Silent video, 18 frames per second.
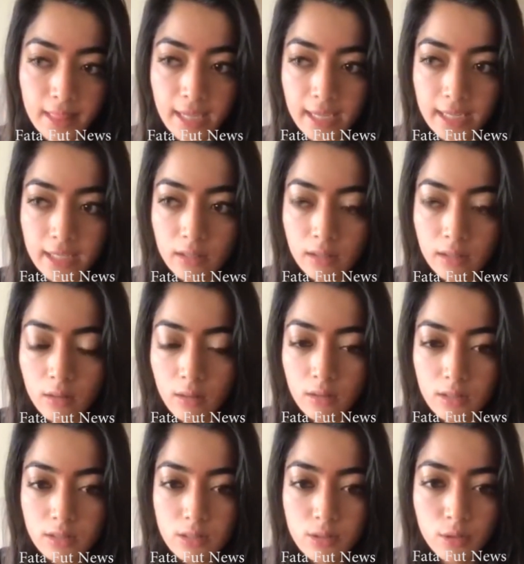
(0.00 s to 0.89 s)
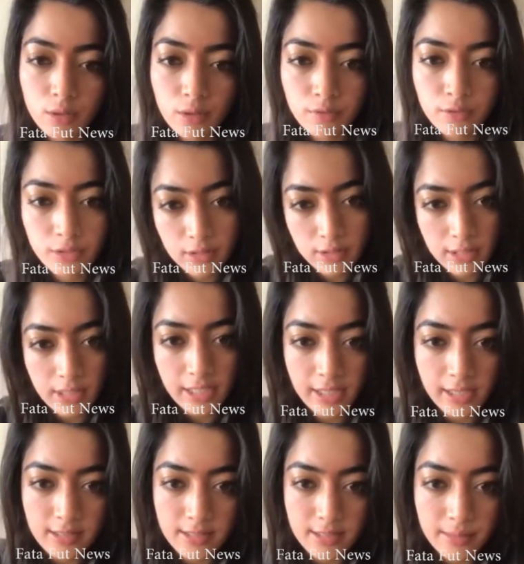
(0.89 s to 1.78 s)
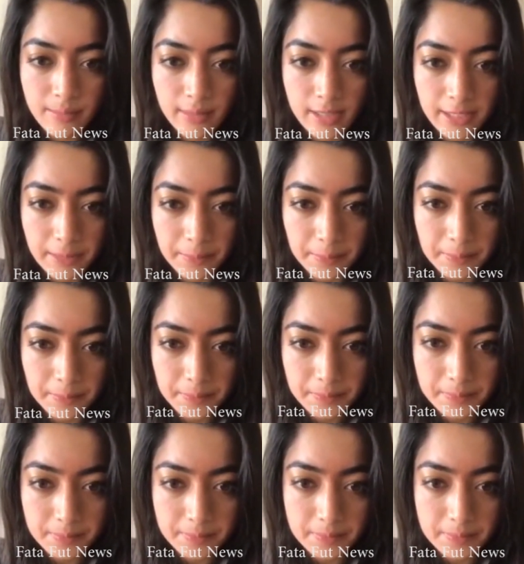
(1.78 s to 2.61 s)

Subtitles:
And also Vrutrayan sometime.